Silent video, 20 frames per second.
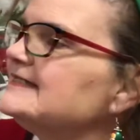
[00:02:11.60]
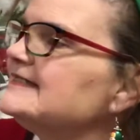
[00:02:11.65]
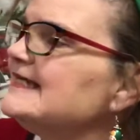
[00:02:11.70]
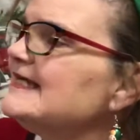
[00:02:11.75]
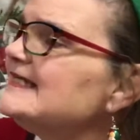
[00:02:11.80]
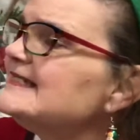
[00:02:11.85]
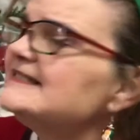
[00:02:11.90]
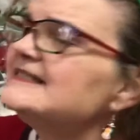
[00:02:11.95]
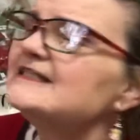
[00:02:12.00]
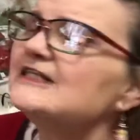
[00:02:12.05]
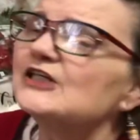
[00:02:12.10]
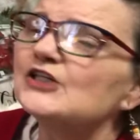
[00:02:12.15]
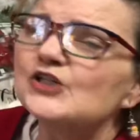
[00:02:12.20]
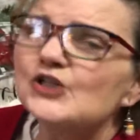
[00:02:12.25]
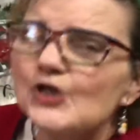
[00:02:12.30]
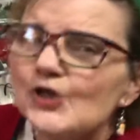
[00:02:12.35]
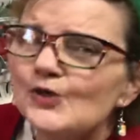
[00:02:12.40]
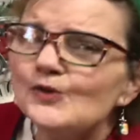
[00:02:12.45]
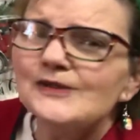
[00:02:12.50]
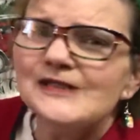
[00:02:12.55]
It's the
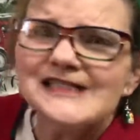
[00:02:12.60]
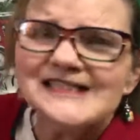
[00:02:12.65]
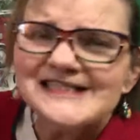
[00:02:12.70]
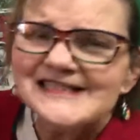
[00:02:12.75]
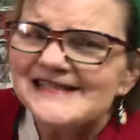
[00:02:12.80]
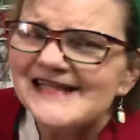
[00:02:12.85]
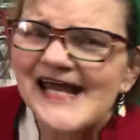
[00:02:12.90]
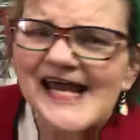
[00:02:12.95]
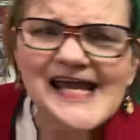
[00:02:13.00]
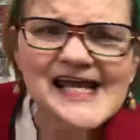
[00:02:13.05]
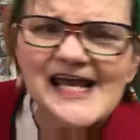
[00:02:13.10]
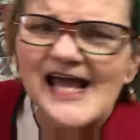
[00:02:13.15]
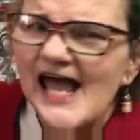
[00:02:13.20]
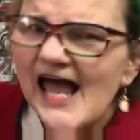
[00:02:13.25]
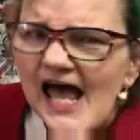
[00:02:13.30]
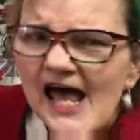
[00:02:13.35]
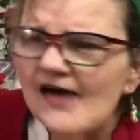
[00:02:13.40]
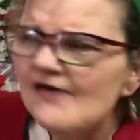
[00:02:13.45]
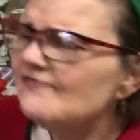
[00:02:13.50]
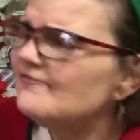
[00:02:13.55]
coolest thing
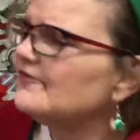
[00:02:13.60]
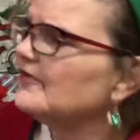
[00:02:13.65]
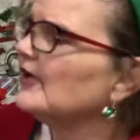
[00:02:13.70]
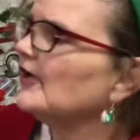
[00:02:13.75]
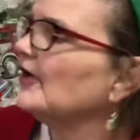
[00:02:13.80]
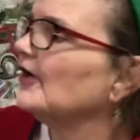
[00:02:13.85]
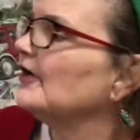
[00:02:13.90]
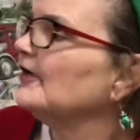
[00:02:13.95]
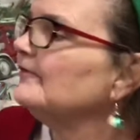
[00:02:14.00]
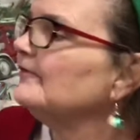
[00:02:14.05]
ever.